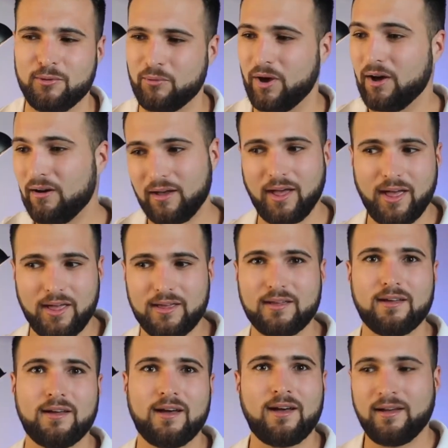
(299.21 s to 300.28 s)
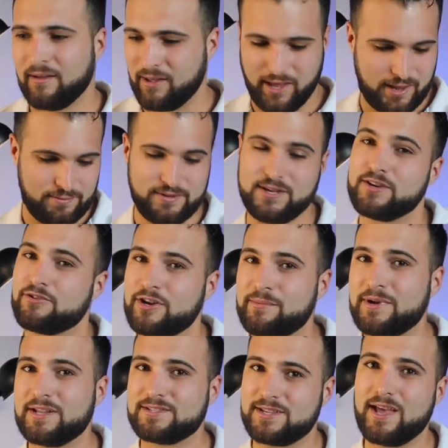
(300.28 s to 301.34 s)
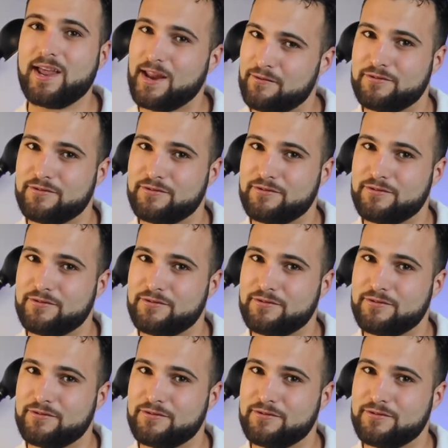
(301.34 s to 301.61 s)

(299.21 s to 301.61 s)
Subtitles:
Well, hey, And the agreement said,